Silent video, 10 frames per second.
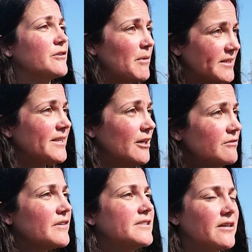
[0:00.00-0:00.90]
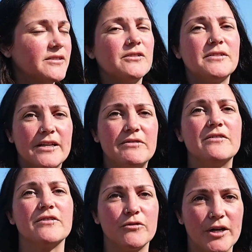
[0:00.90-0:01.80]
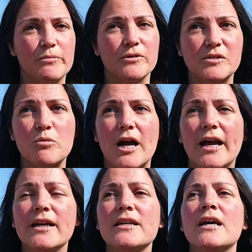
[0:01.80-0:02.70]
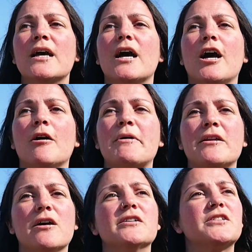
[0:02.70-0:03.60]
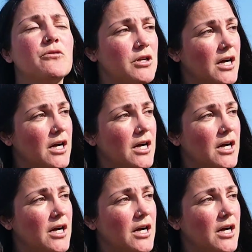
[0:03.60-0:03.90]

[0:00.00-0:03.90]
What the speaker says: myself and also safety for Grey Bruce Pride, and also here?